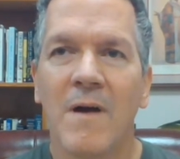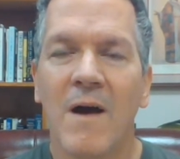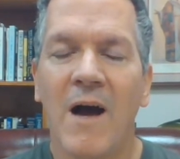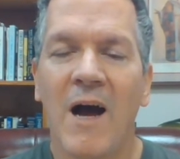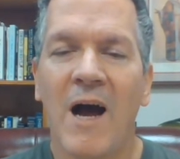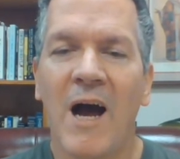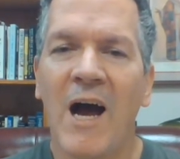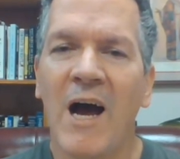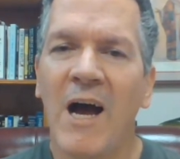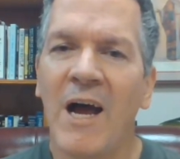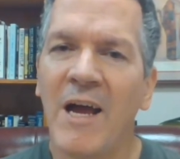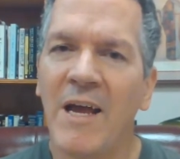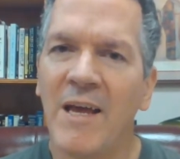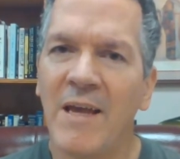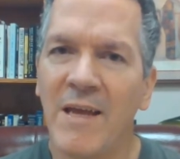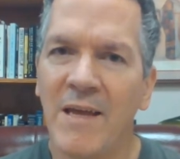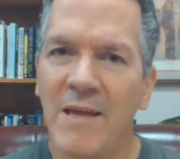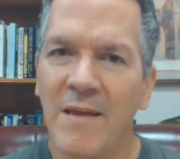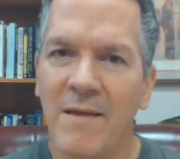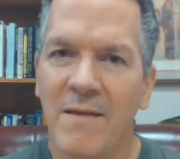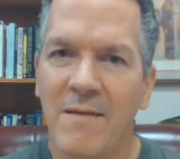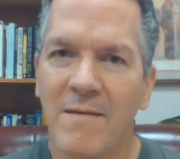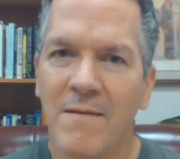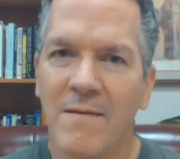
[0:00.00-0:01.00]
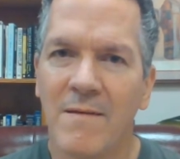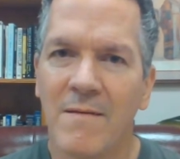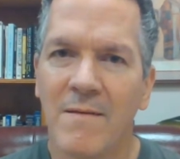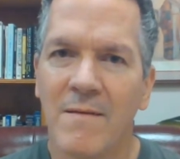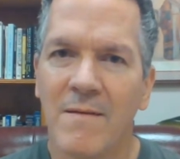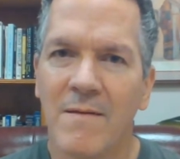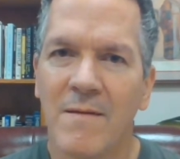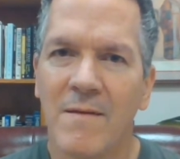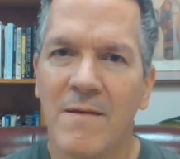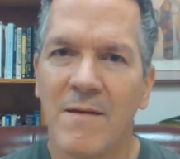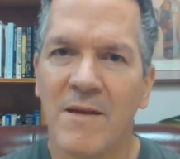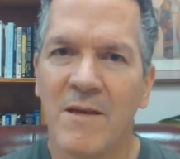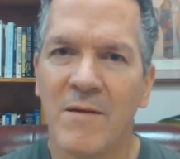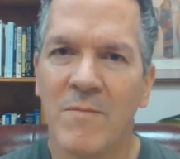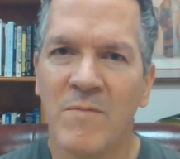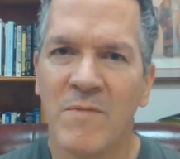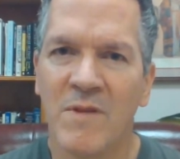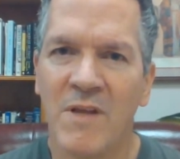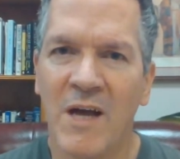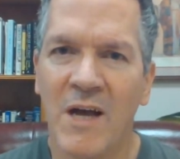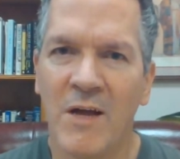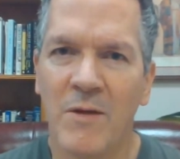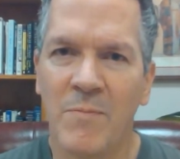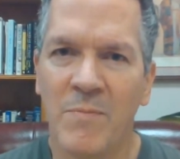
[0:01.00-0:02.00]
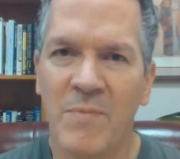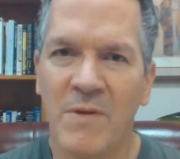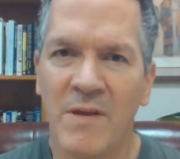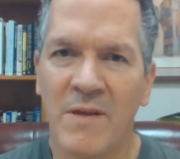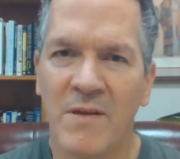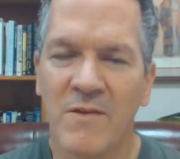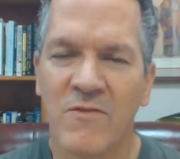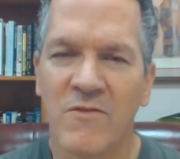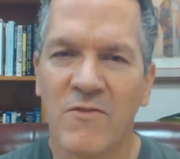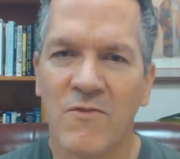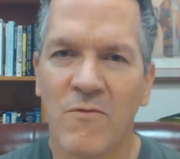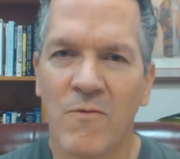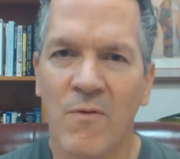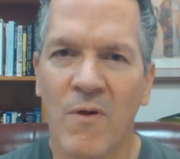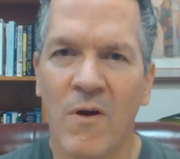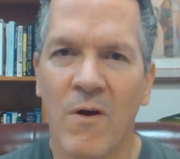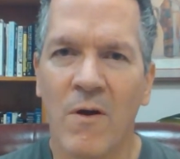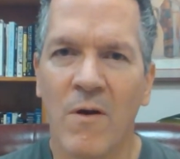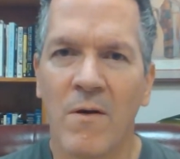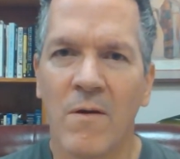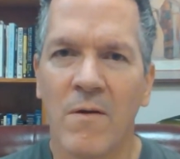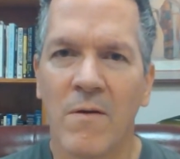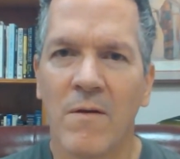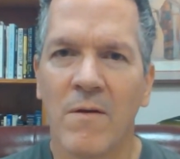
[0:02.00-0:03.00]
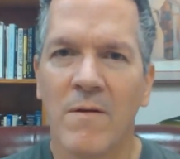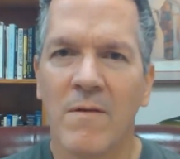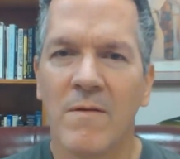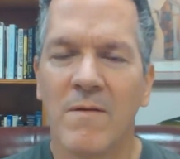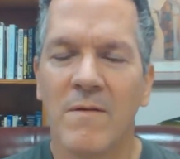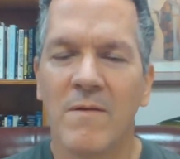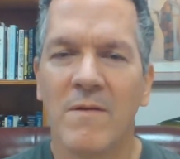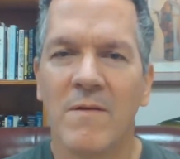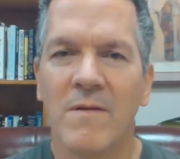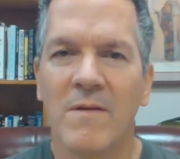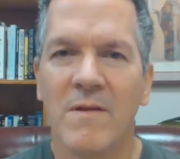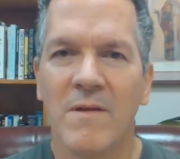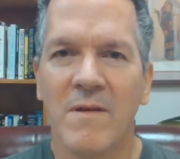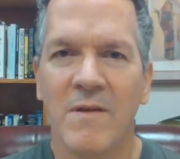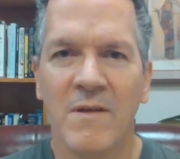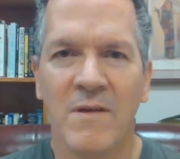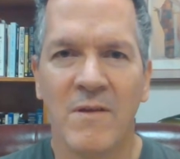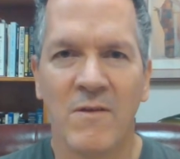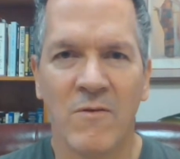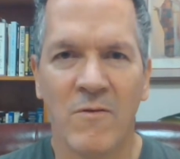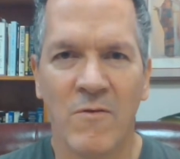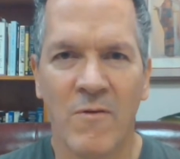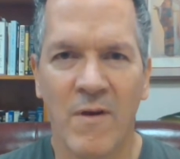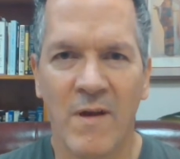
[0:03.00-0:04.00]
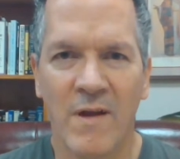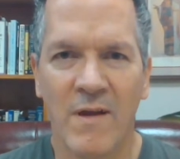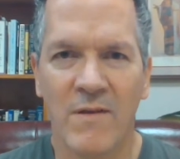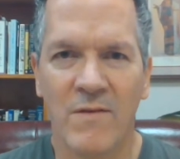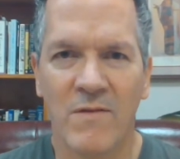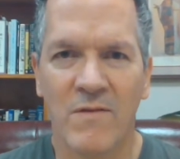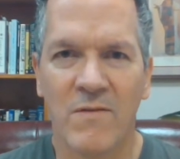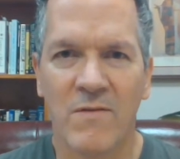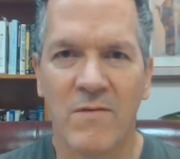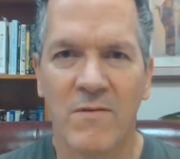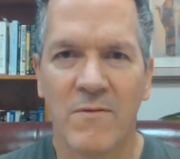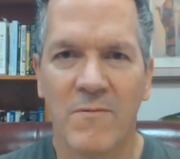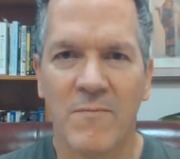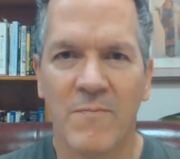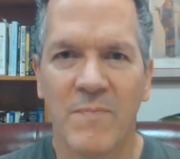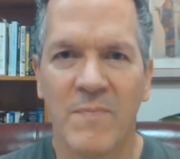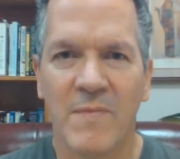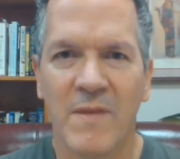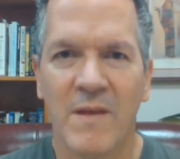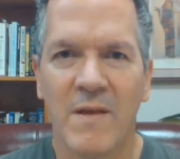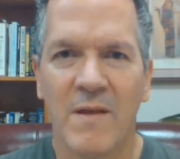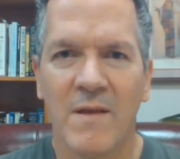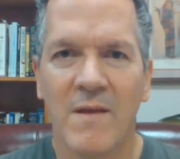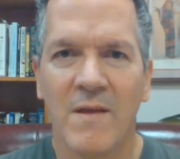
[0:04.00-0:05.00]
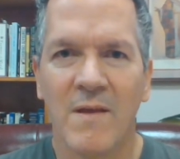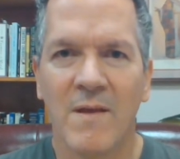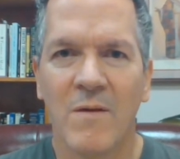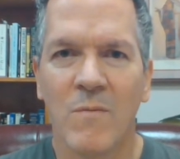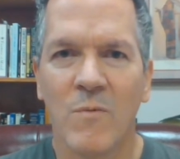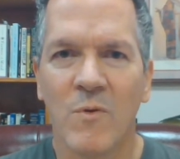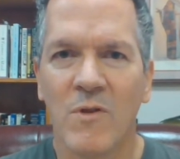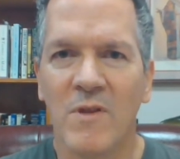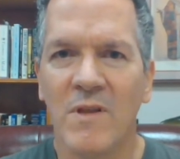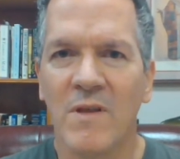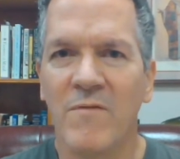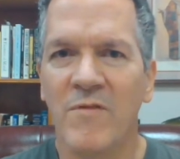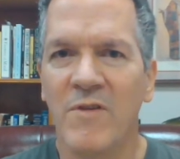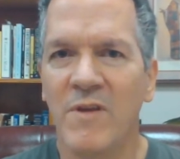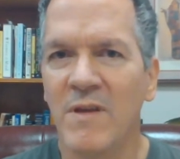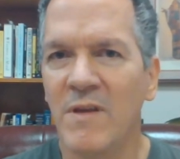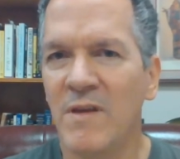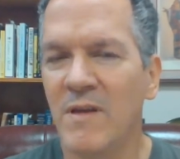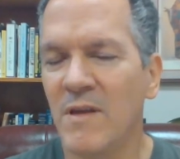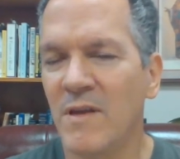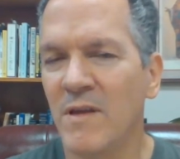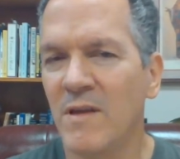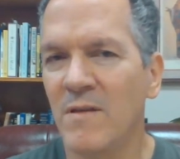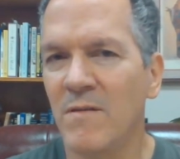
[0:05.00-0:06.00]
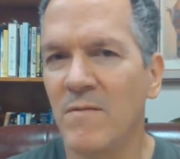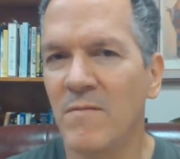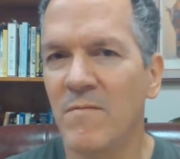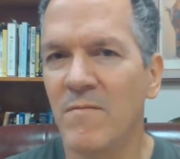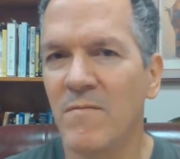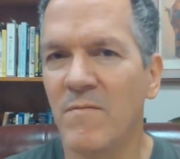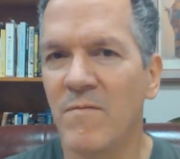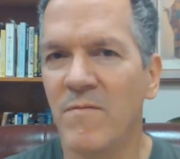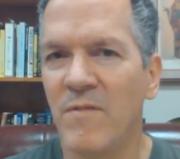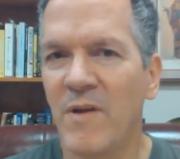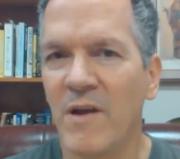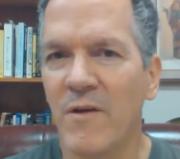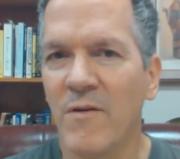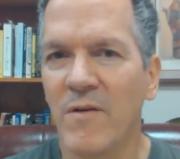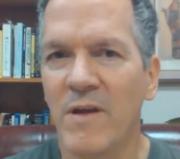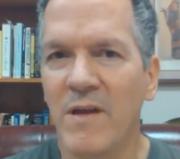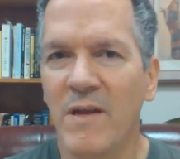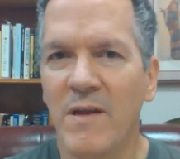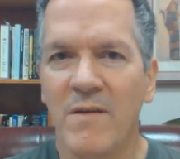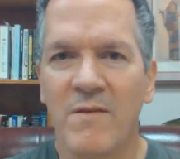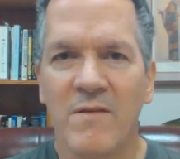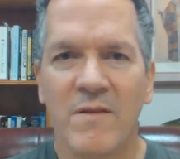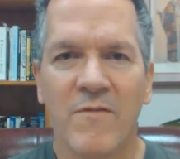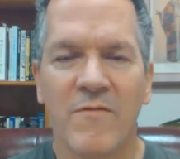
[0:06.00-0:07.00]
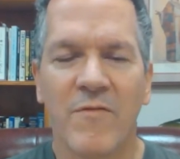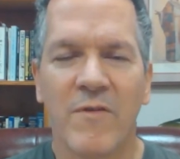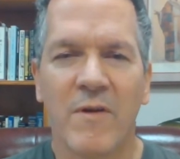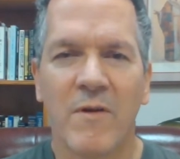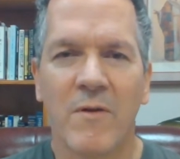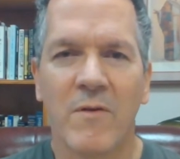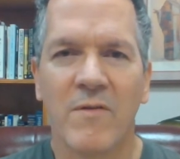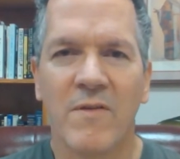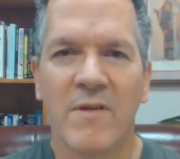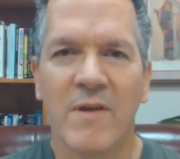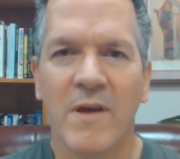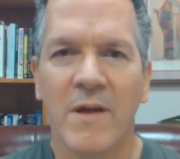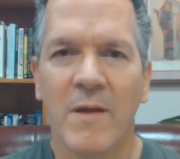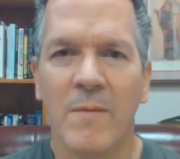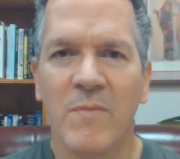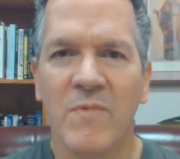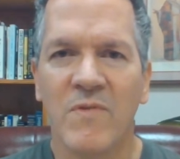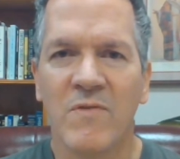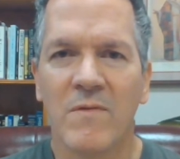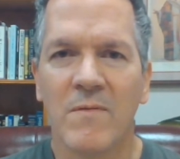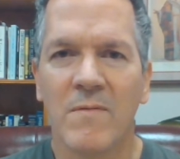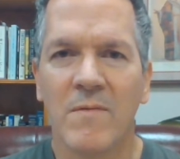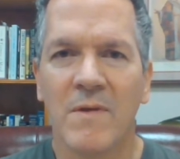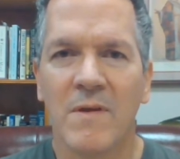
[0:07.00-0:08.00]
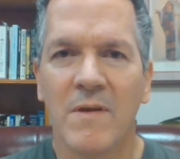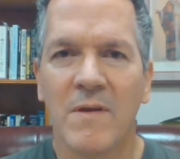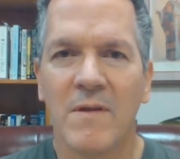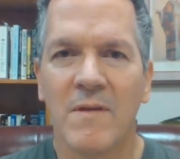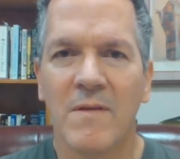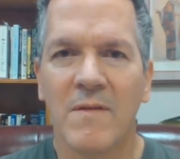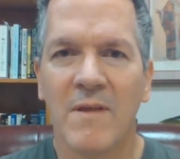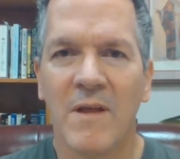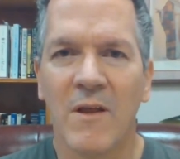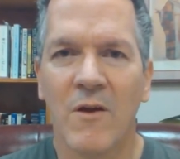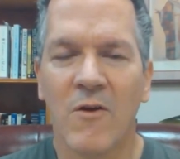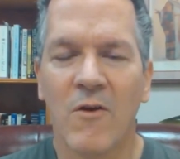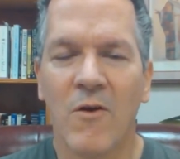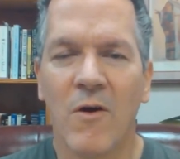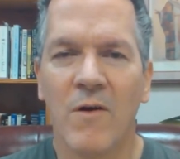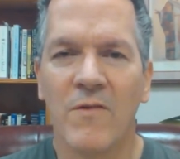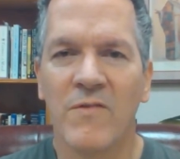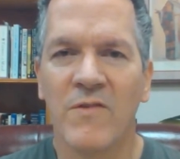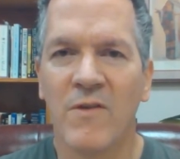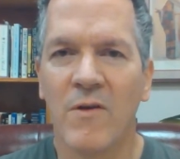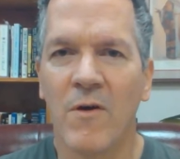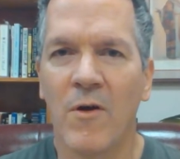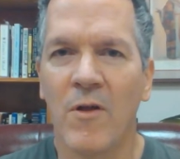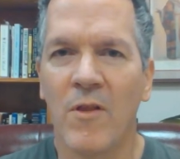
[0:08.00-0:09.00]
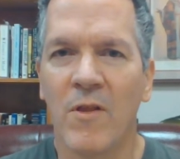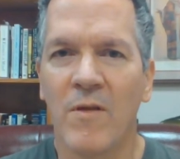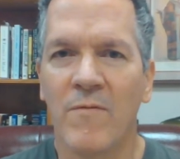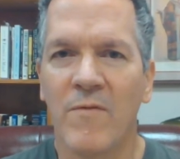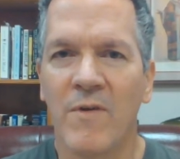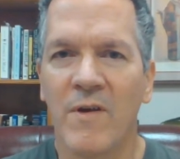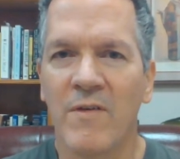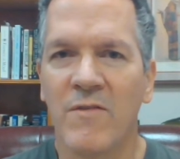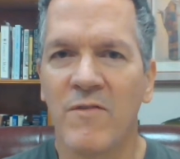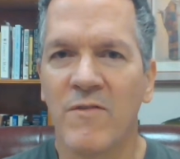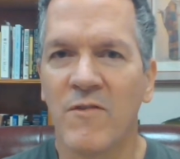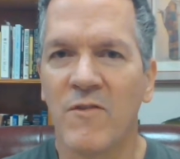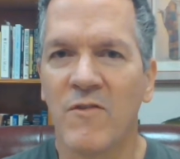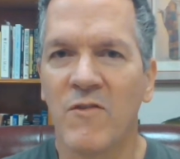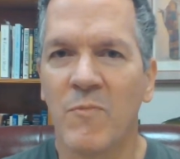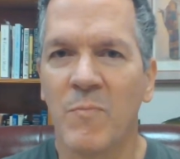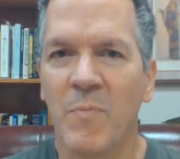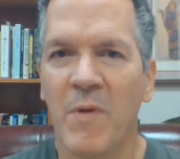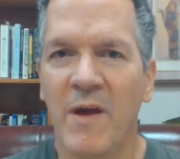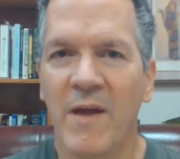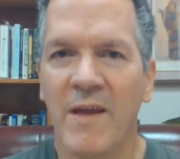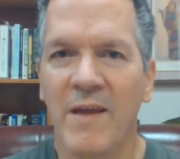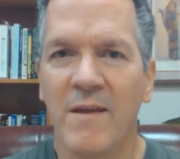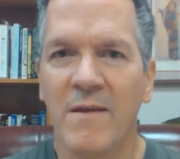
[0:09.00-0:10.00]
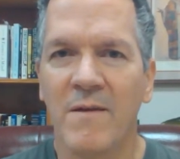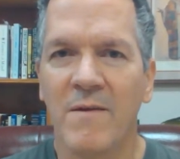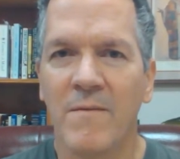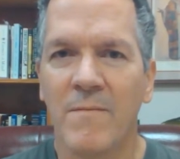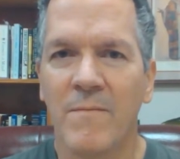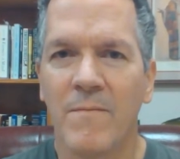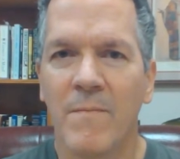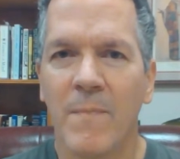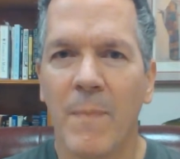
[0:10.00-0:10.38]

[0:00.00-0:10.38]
I am not being strong in grace. We're living in very difficult times that are causing all of us to spike.